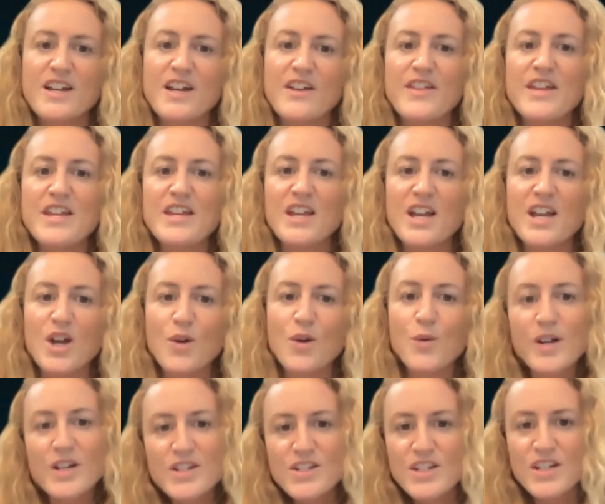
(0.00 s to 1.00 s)
I think a
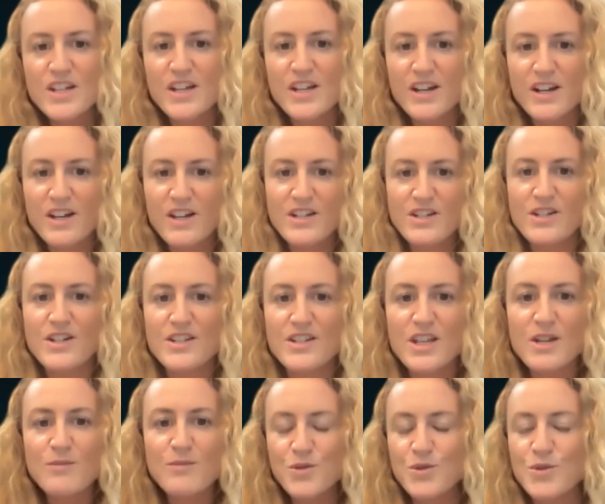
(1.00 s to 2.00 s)
question that I'd like to ask,
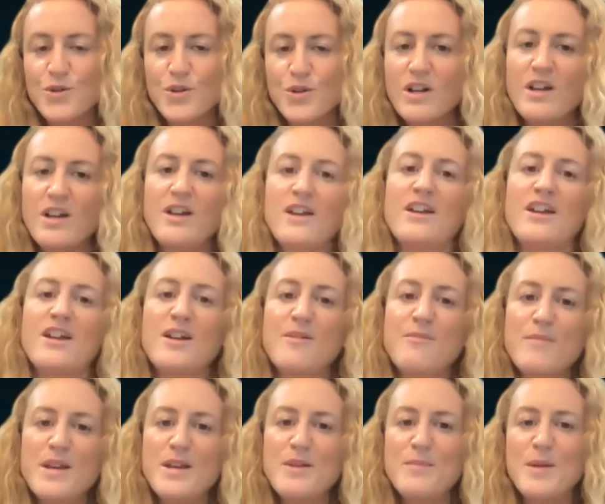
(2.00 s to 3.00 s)
that I'm sure
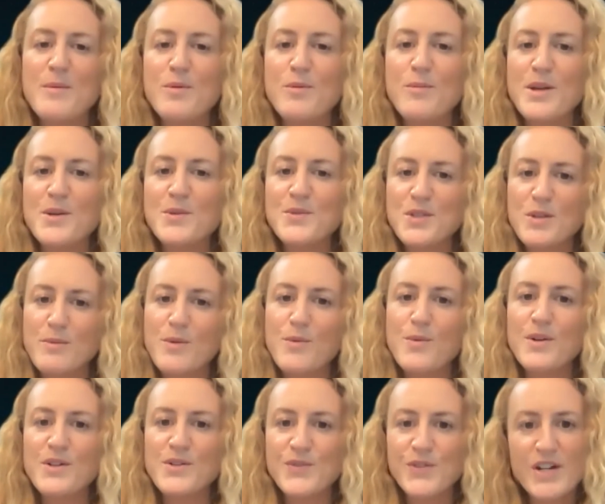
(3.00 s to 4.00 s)
many people may also be
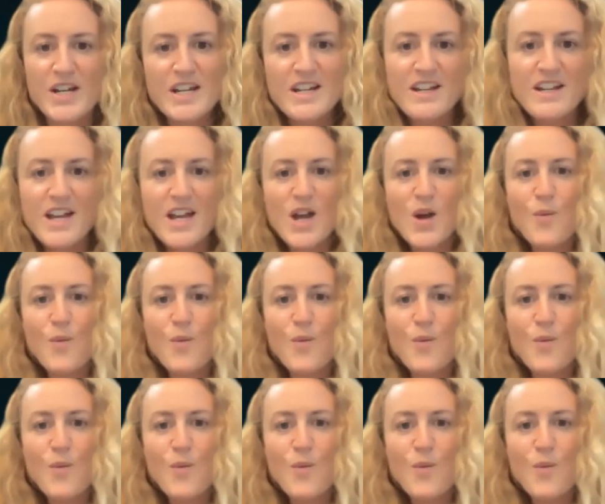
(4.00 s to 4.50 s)
wondering,